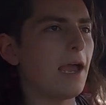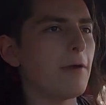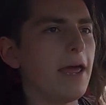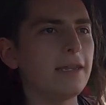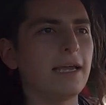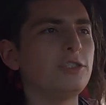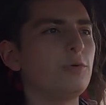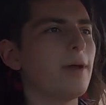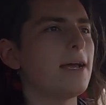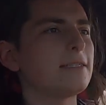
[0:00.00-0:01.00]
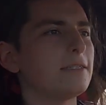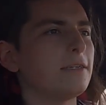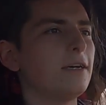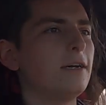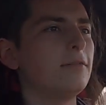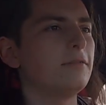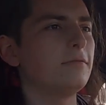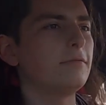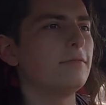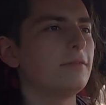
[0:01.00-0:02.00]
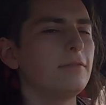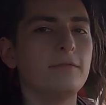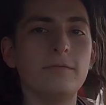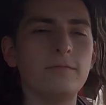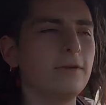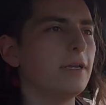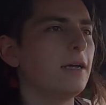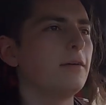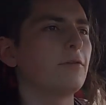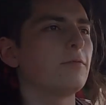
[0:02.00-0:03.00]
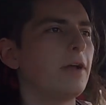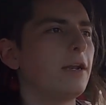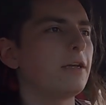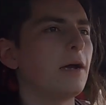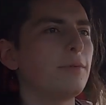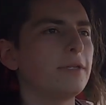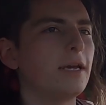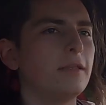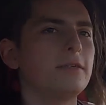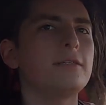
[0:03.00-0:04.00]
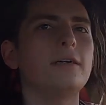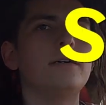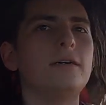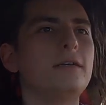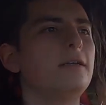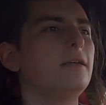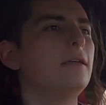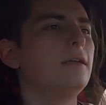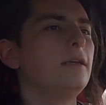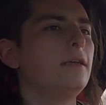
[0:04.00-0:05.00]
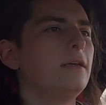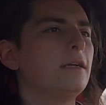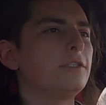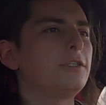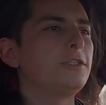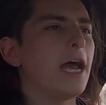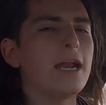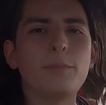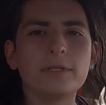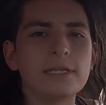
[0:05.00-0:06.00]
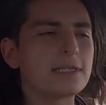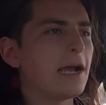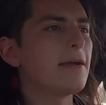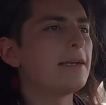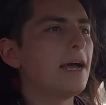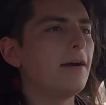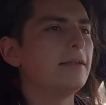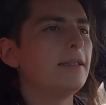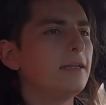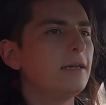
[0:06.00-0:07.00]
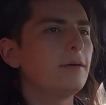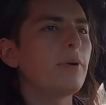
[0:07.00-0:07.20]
I ran like 2 passes ago. We're running a couple together, so just chat up with this guy right now and then